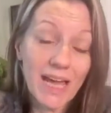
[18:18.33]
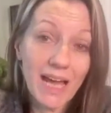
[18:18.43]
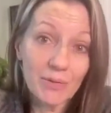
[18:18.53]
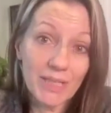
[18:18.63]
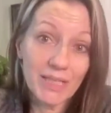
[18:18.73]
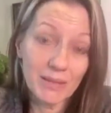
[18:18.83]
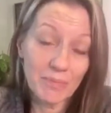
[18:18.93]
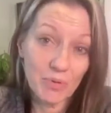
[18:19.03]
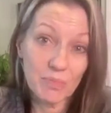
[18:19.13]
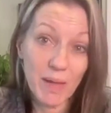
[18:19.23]
how to get the
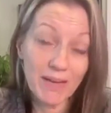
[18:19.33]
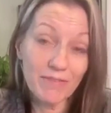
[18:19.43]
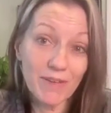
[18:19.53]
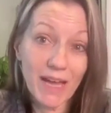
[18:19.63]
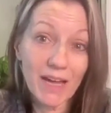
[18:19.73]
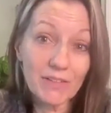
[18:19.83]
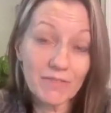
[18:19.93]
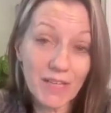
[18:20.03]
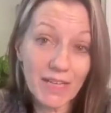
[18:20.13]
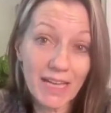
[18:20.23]
most benefit out
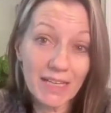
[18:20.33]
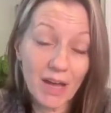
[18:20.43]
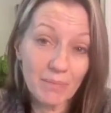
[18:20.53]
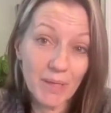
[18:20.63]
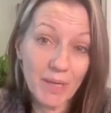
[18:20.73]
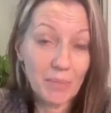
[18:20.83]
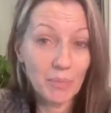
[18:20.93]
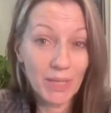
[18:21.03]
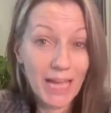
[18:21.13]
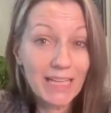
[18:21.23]
of it and not become
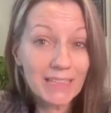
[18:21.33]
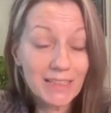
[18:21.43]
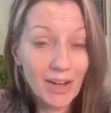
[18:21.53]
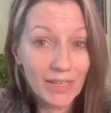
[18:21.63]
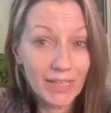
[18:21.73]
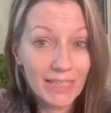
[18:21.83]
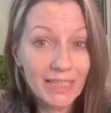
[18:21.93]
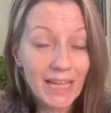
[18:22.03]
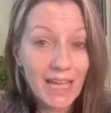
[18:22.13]
reliant on it.